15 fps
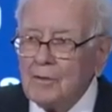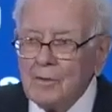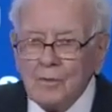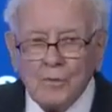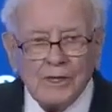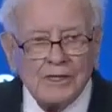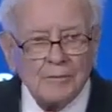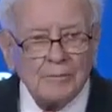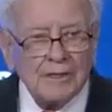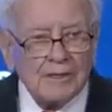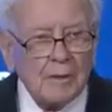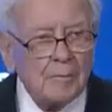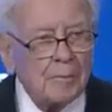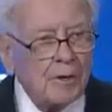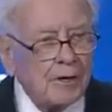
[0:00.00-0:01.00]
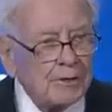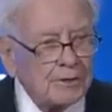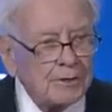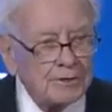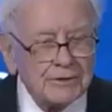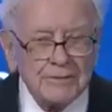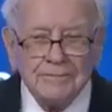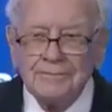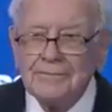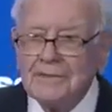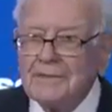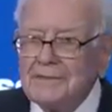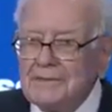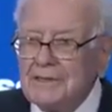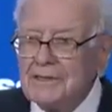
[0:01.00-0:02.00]
we can become partners
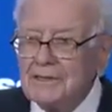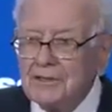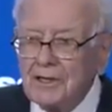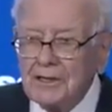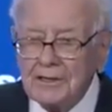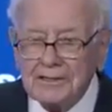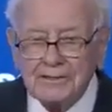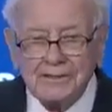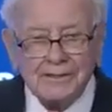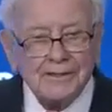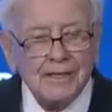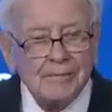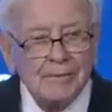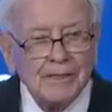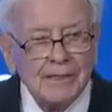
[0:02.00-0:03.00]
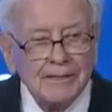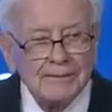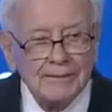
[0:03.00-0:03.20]
in a car leasing company.